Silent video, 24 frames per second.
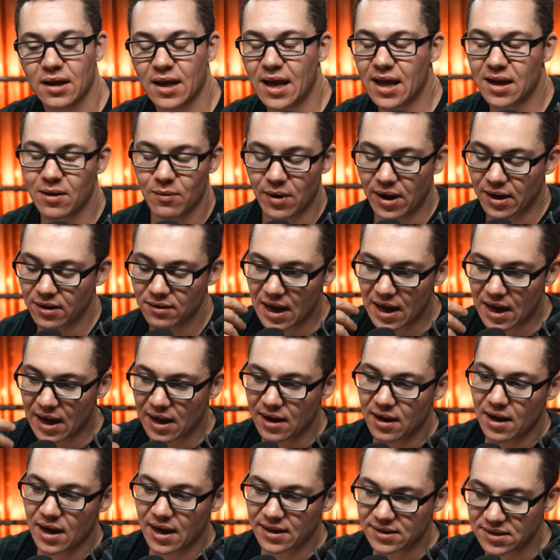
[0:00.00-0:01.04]
Anyway,
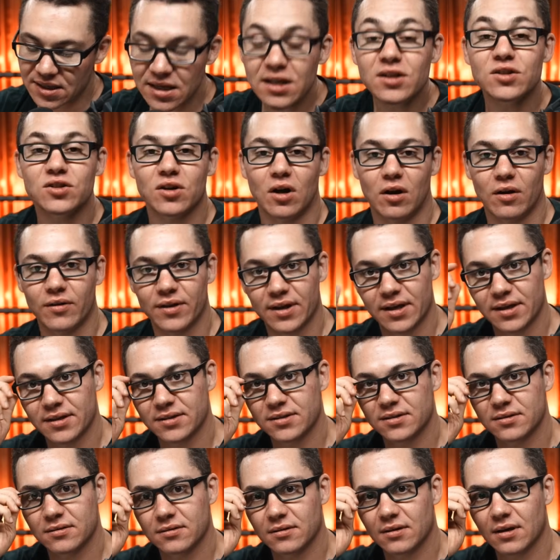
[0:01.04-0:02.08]
I teach all
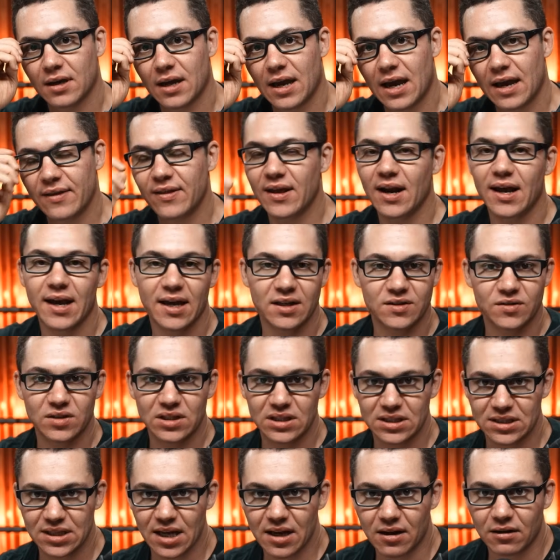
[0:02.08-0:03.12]
this, and then I asked for
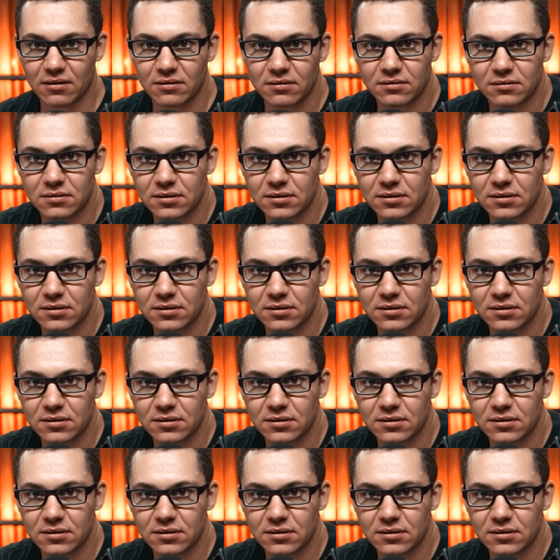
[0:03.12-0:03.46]
the sale.